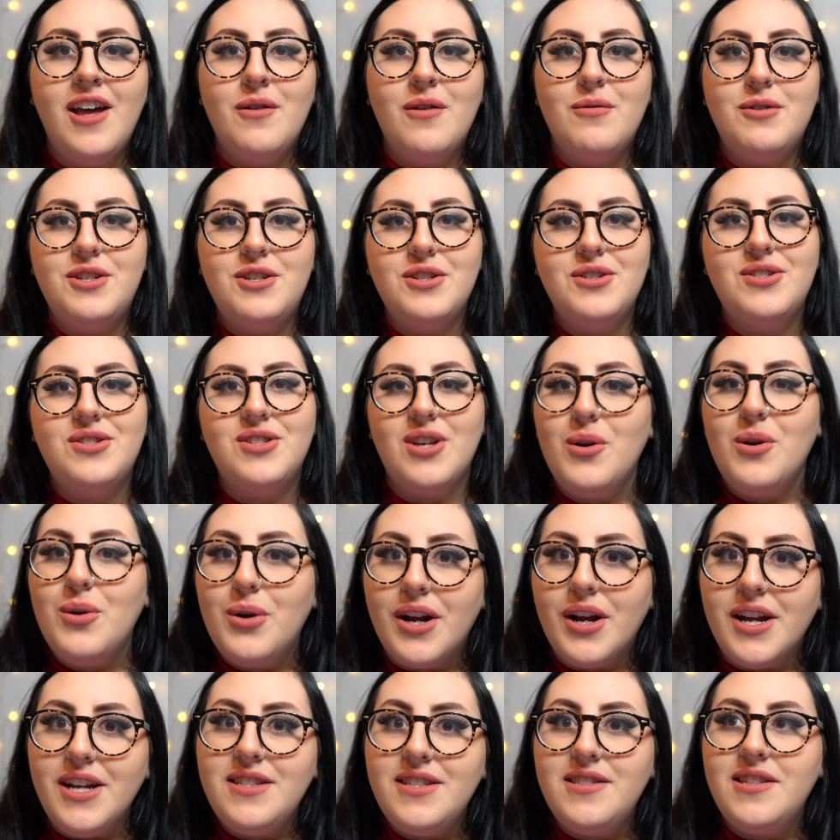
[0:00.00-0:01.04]
which is so
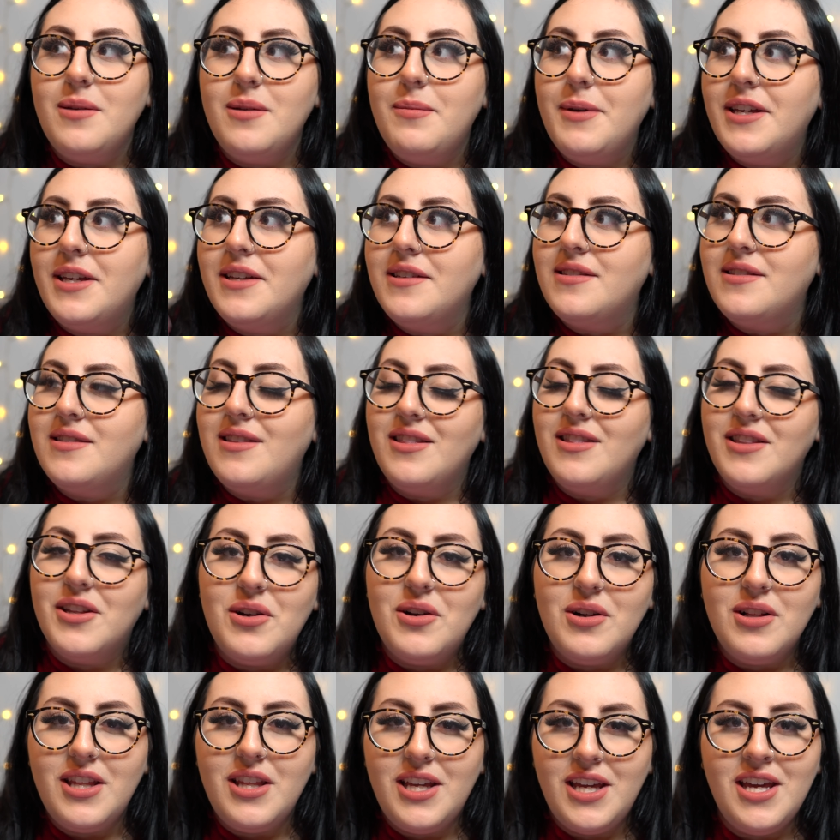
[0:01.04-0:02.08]
crazy because
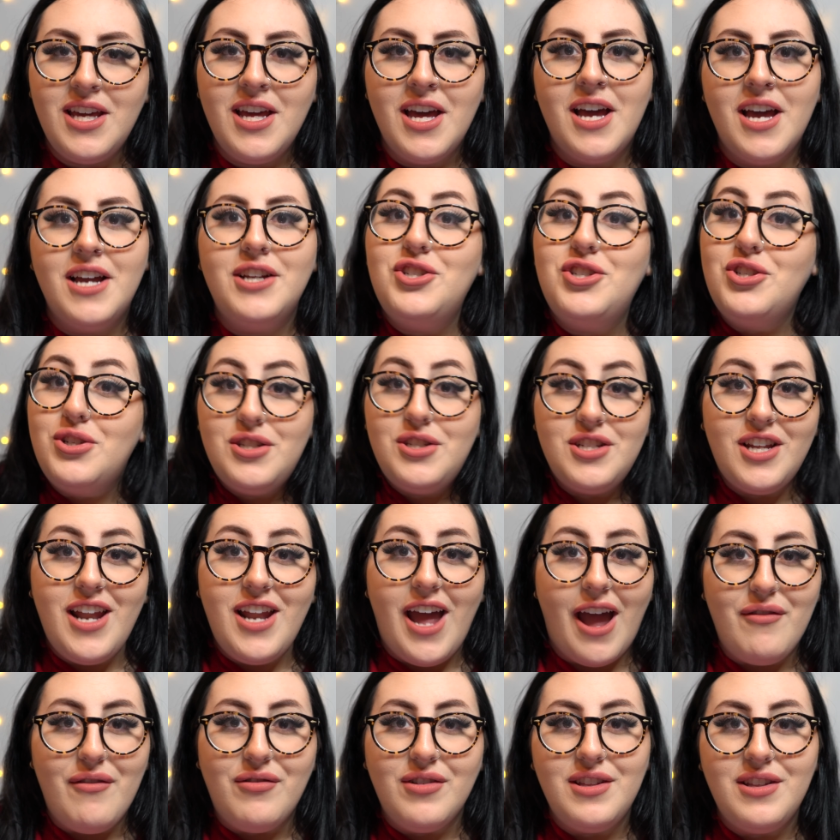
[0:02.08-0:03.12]
literally she did
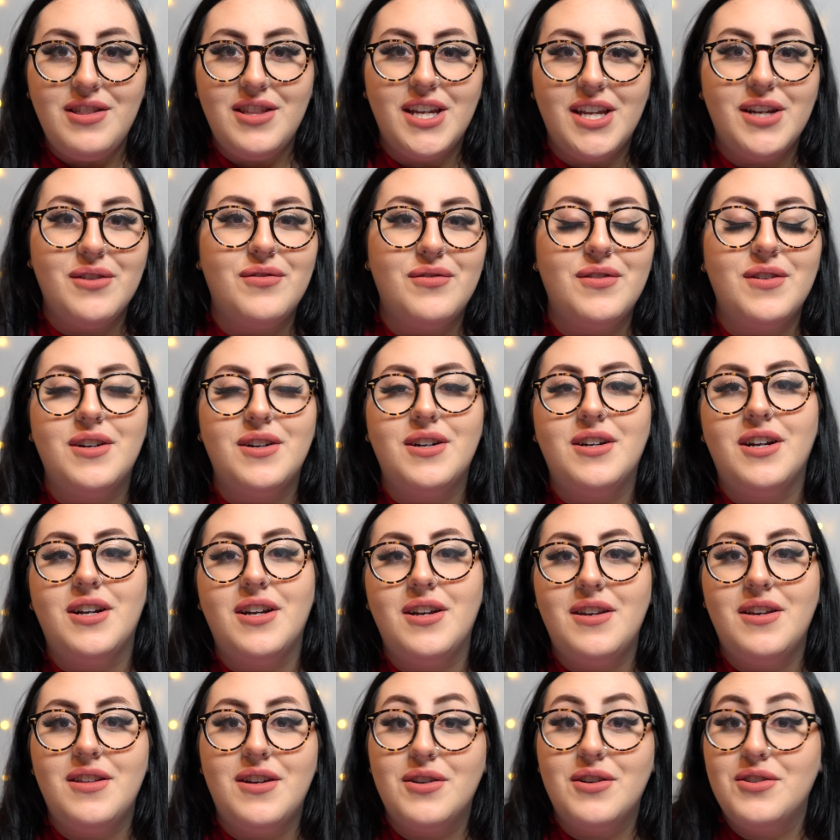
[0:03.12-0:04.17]
everything for
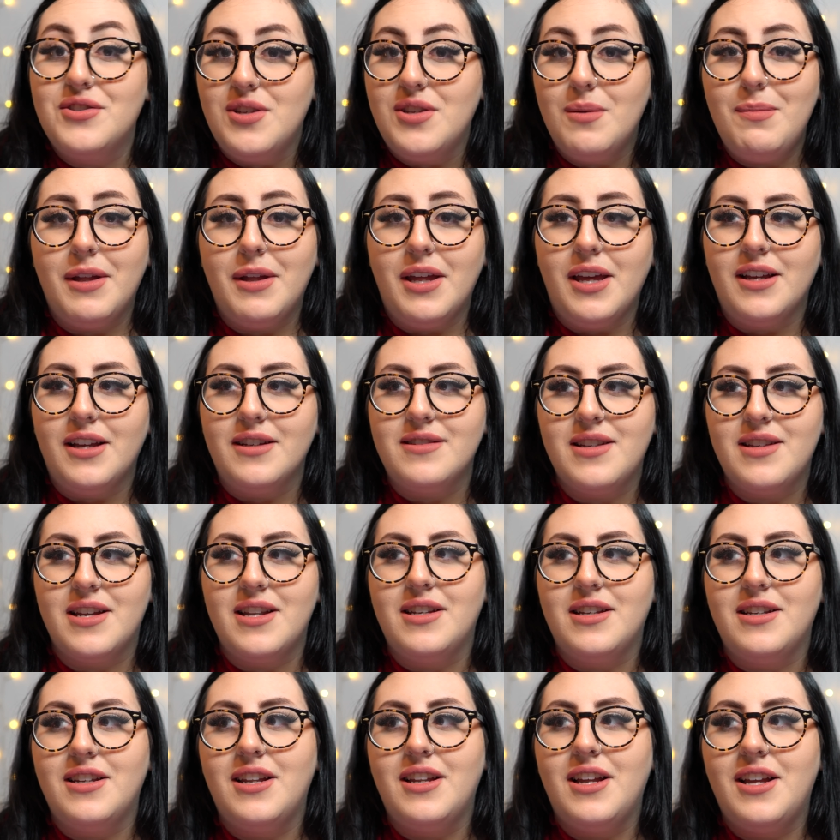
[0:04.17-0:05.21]
her siblings
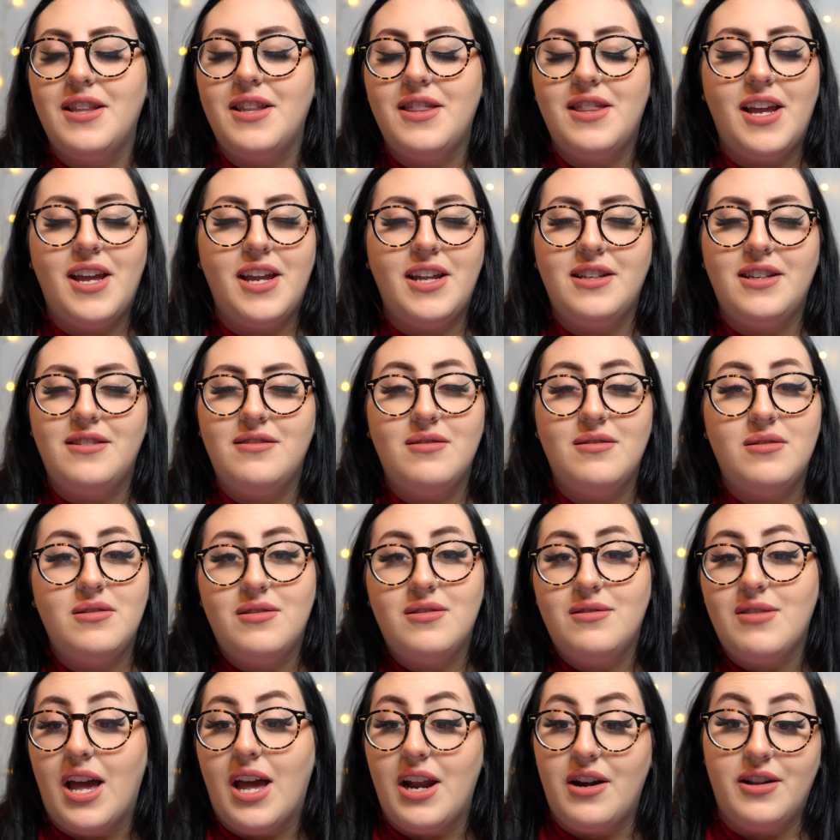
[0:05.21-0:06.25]
and they,
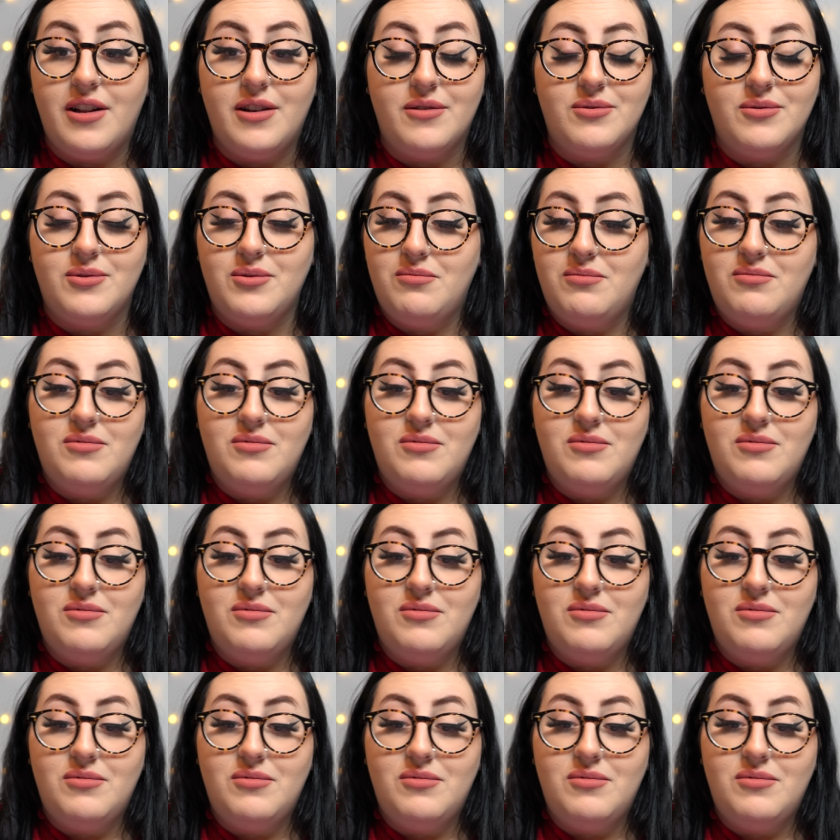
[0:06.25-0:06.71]
I don't know,